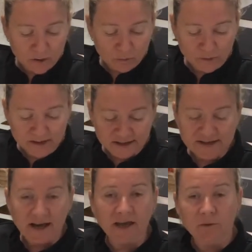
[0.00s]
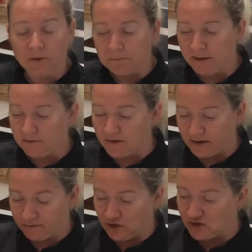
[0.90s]
we get our equipment
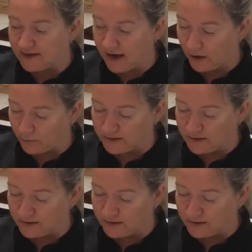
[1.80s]
ready, which is out